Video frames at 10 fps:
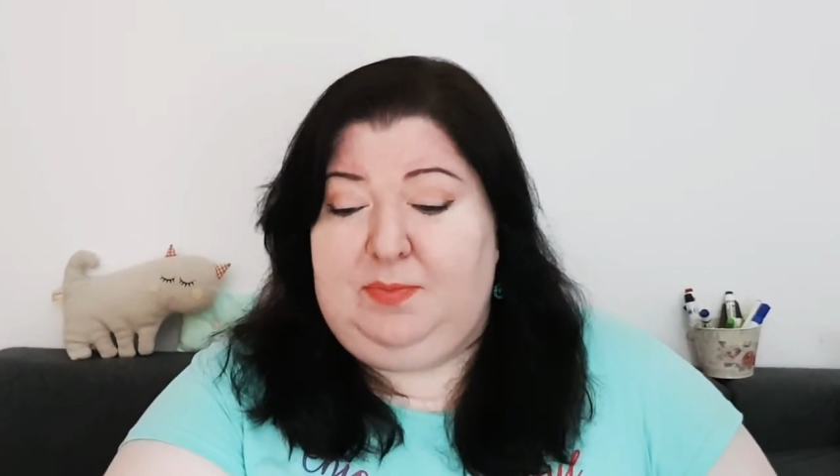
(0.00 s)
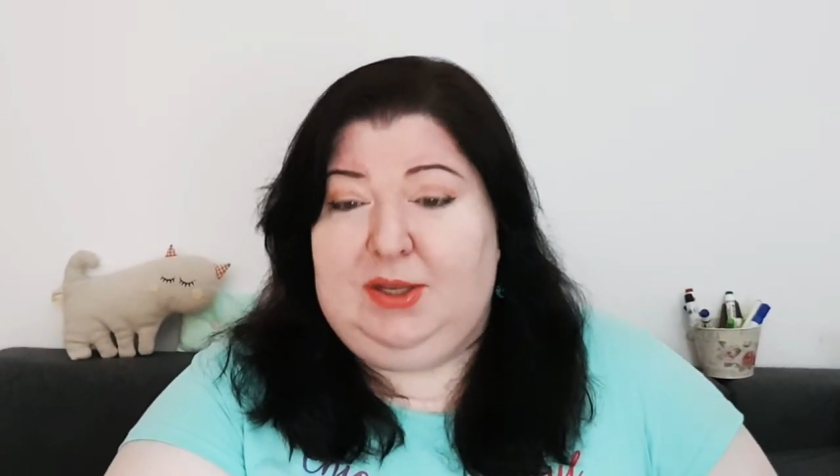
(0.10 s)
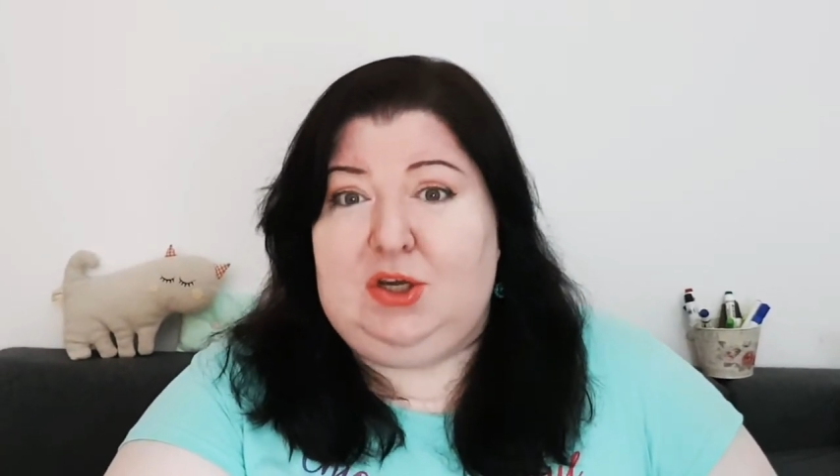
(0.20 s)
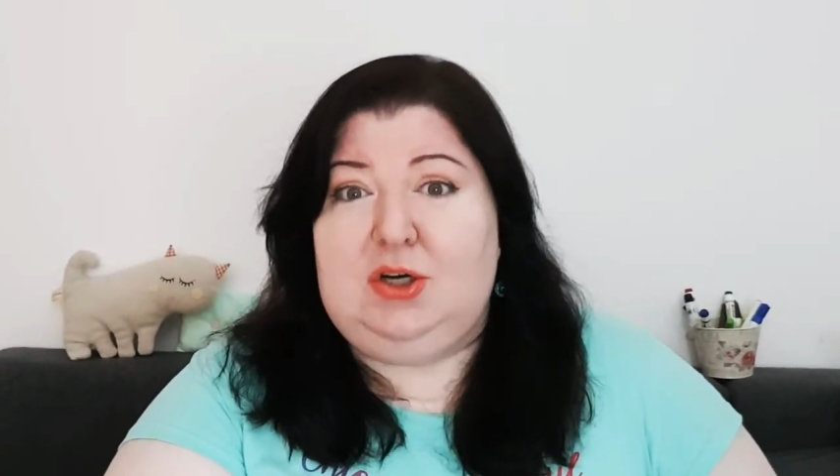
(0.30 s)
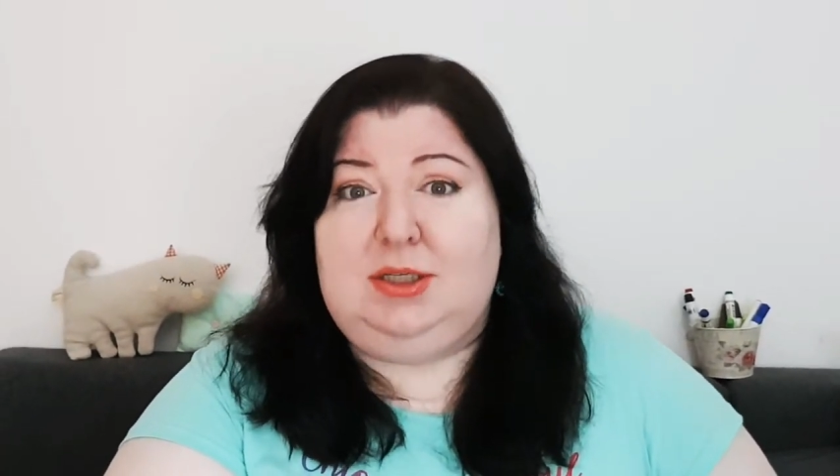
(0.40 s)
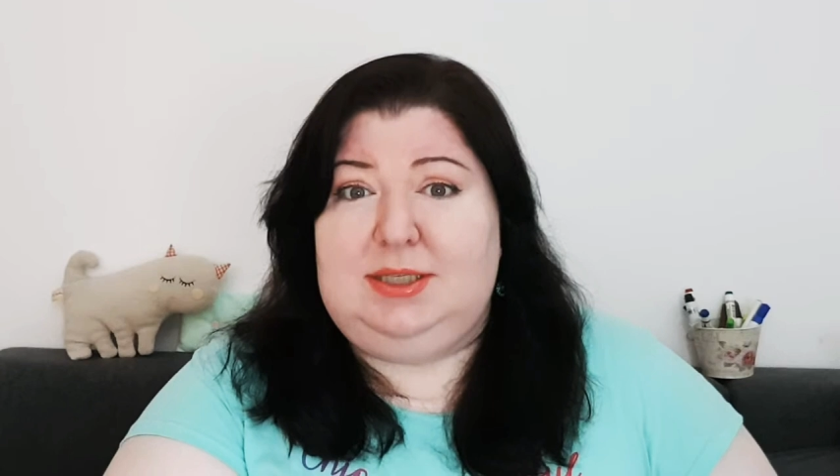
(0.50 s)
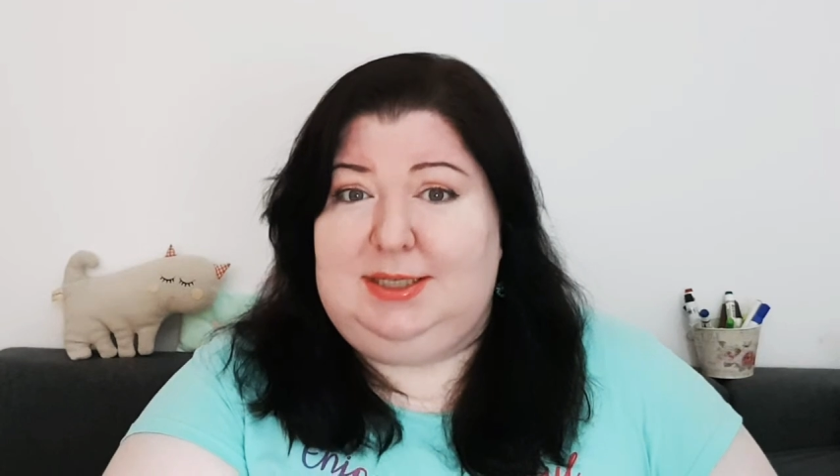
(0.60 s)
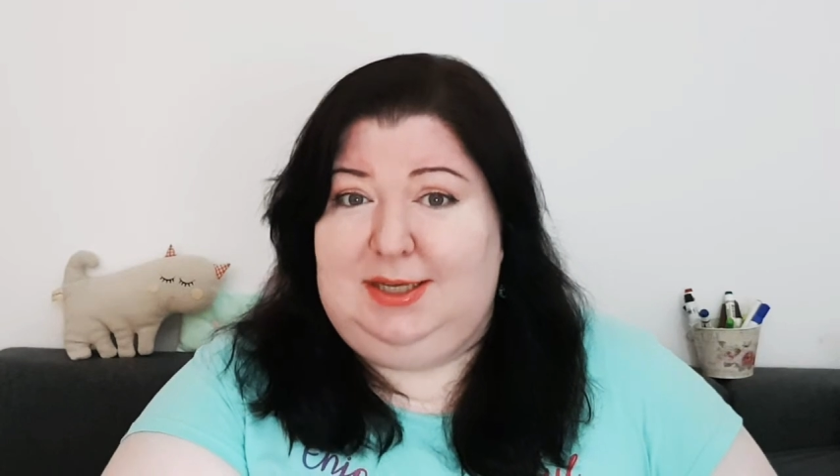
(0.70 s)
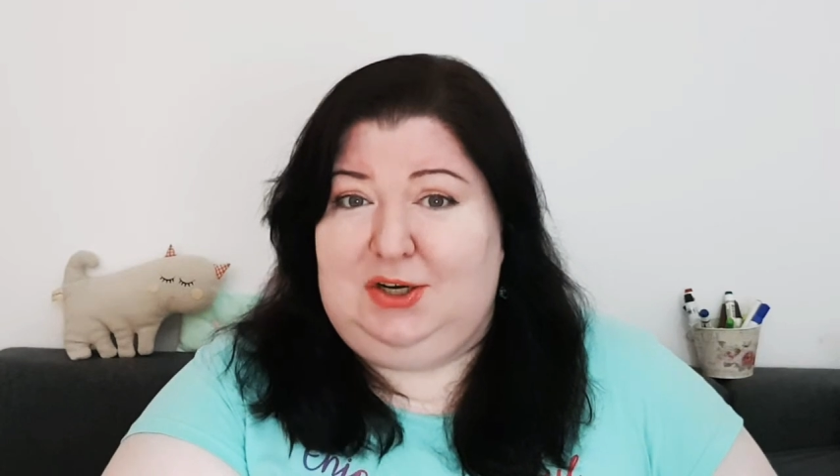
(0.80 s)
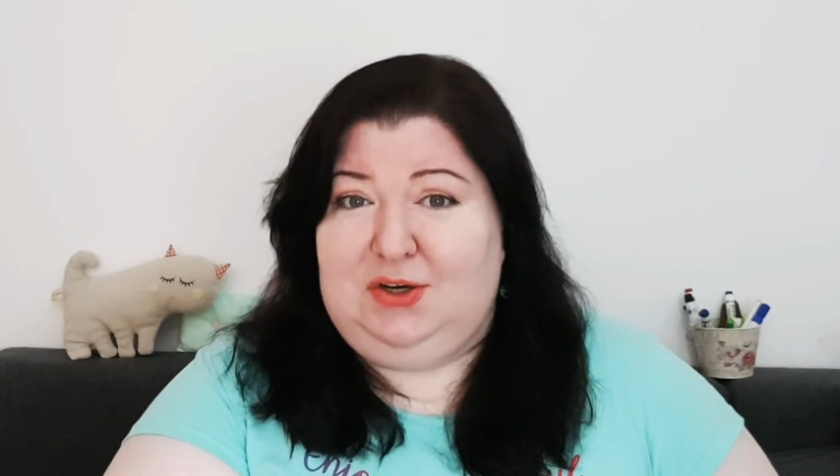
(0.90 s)
cooked a
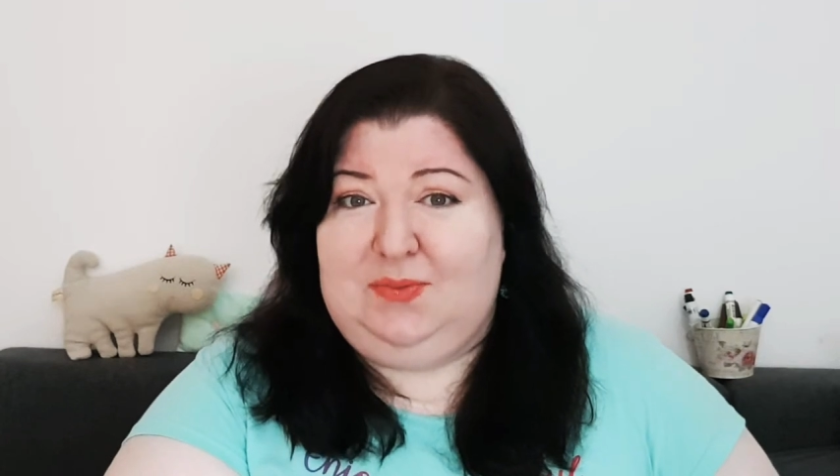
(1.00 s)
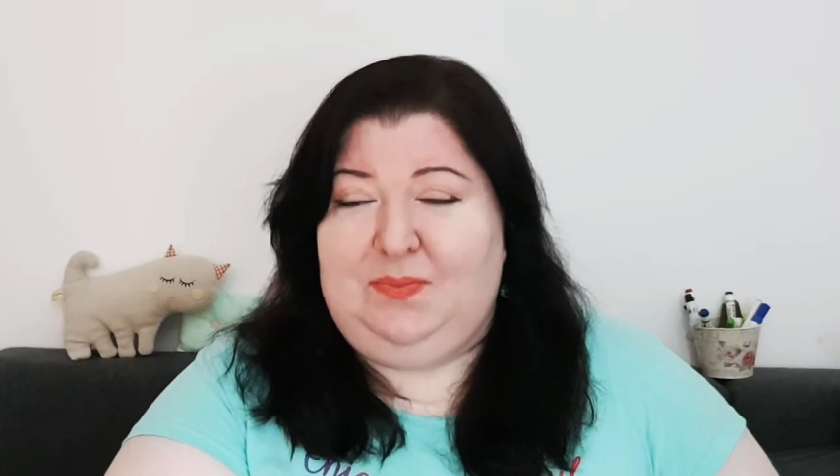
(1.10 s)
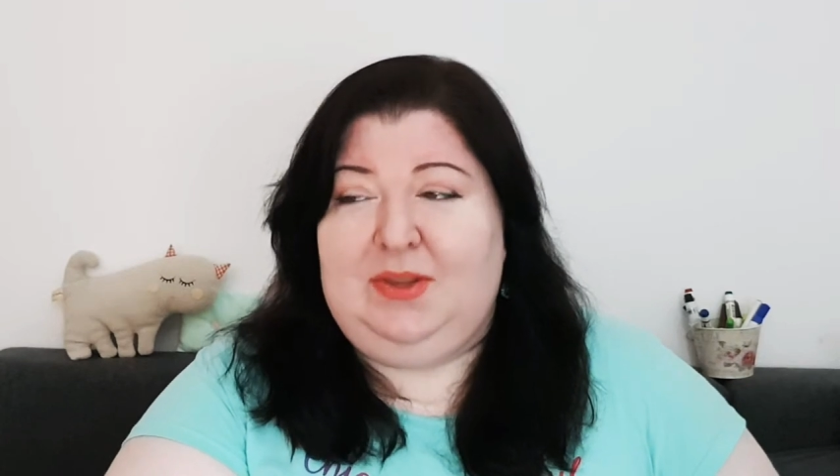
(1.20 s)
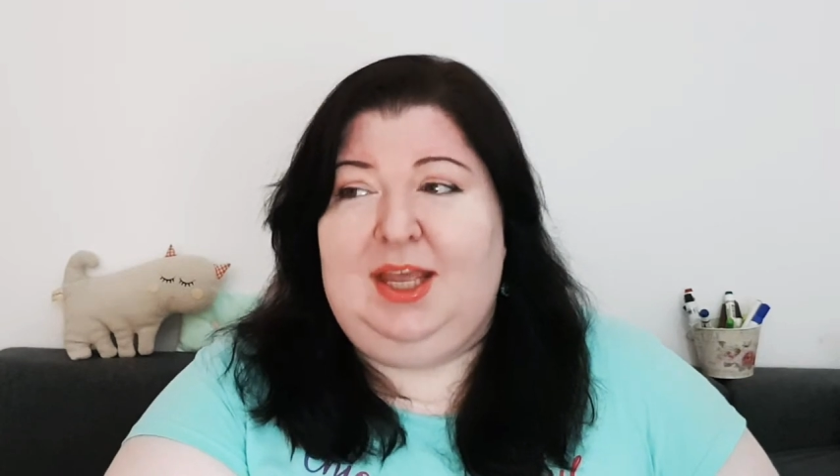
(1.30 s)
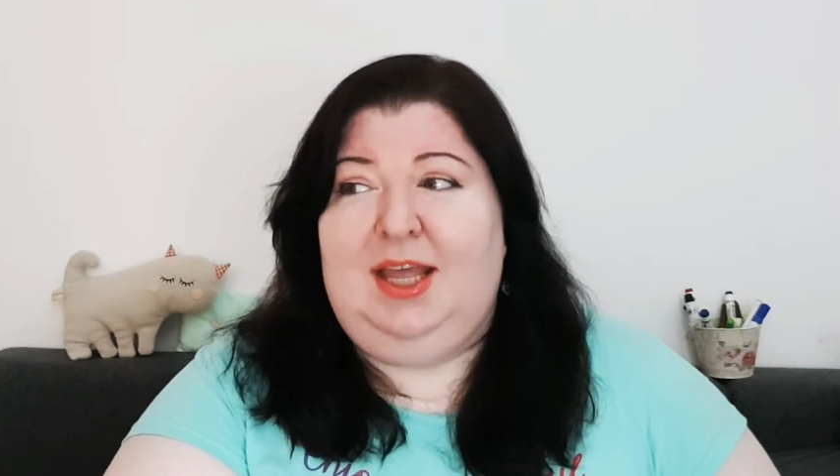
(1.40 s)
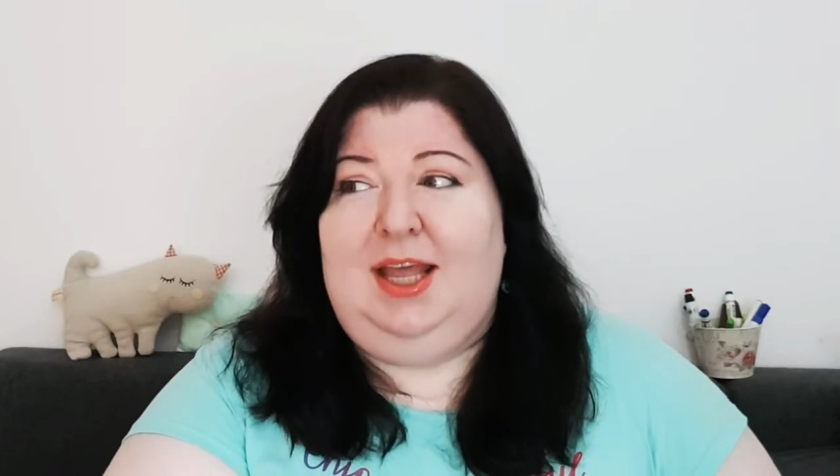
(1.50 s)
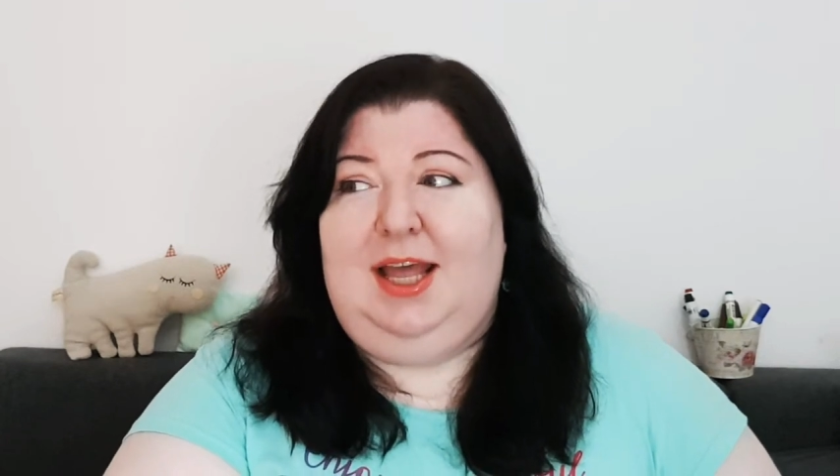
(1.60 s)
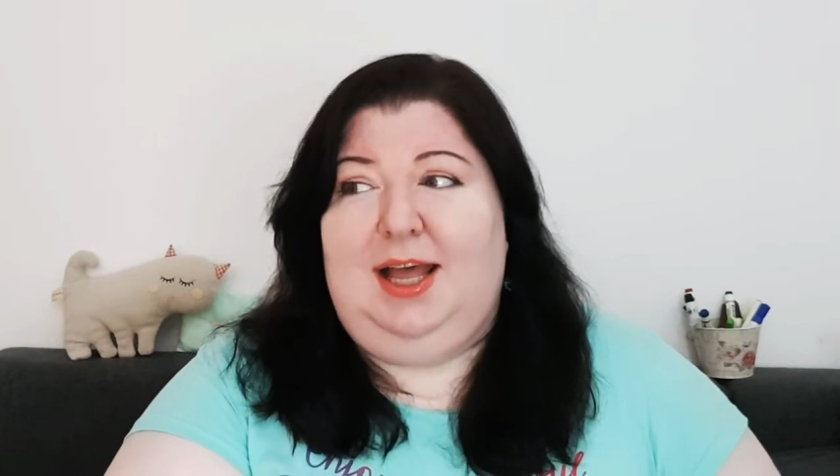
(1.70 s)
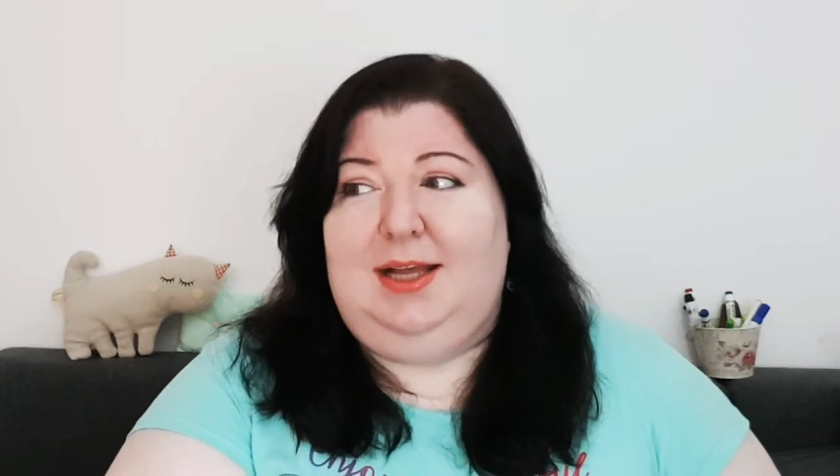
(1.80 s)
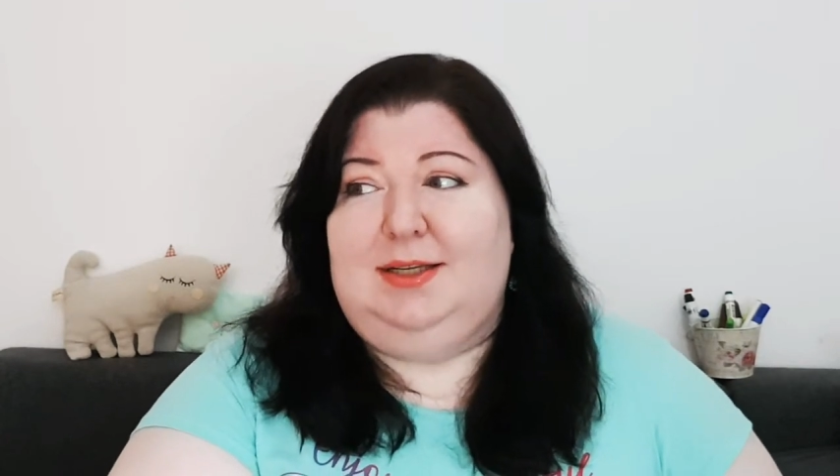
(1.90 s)
dinner
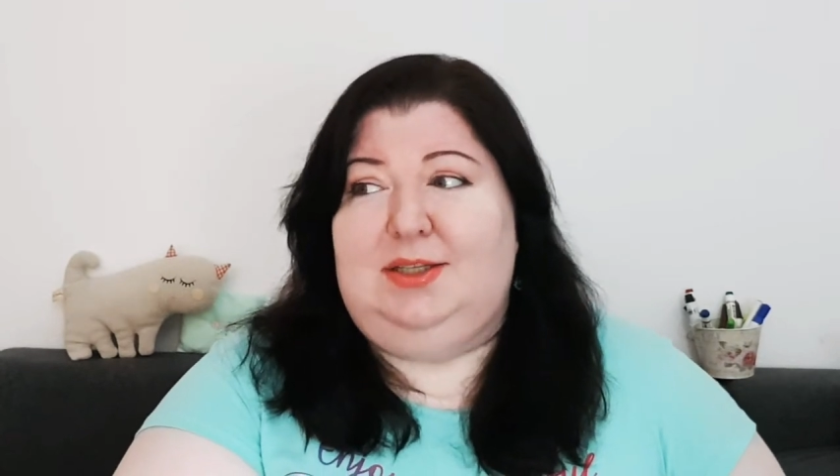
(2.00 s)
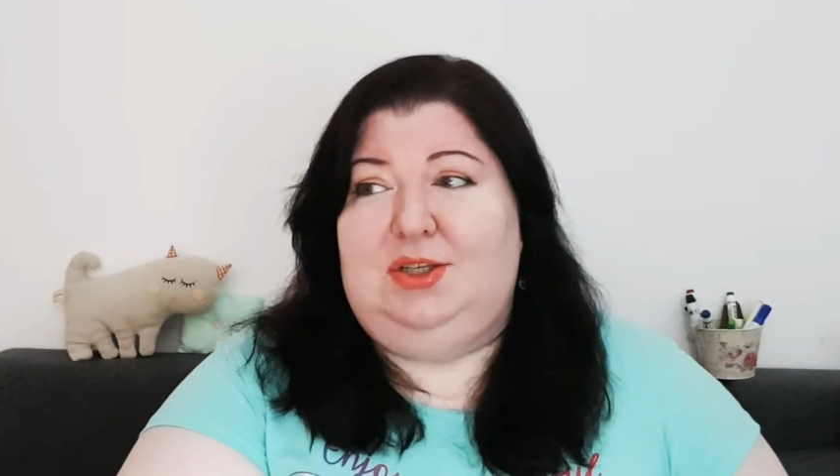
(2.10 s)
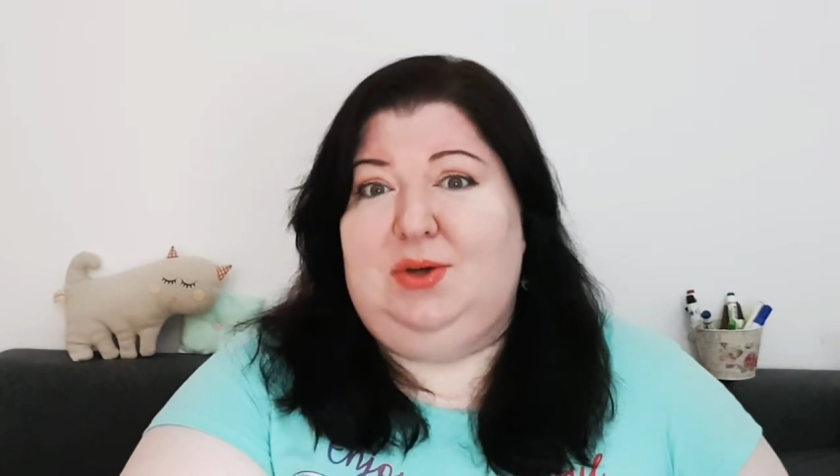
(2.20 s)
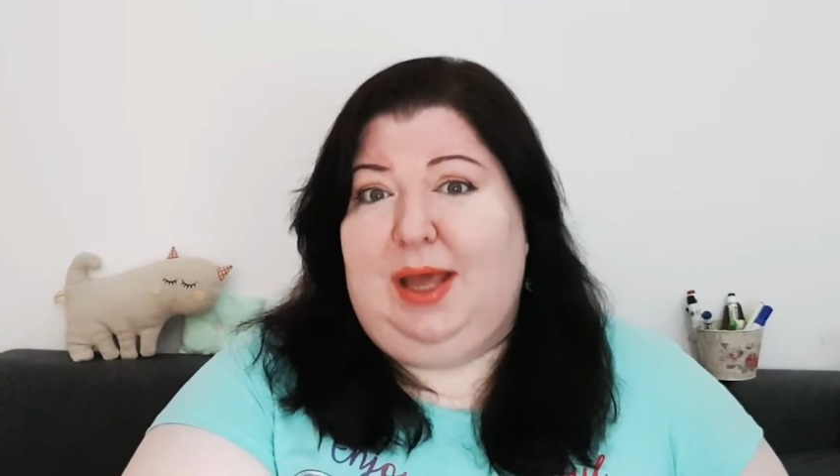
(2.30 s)
and you